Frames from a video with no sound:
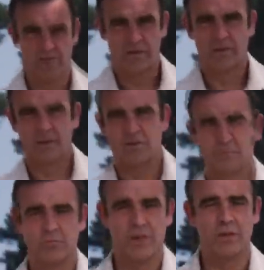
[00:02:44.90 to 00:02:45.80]
my
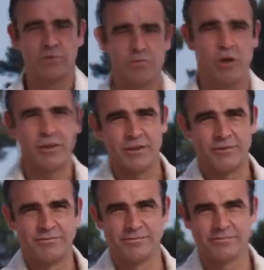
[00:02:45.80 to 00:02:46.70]
favorite Bond
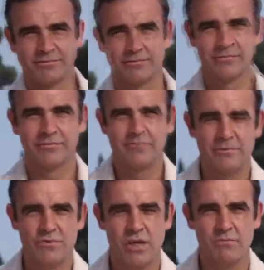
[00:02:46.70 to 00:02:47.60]
actor in Sean
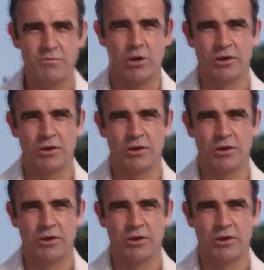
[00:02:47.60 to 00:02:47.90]
Connery,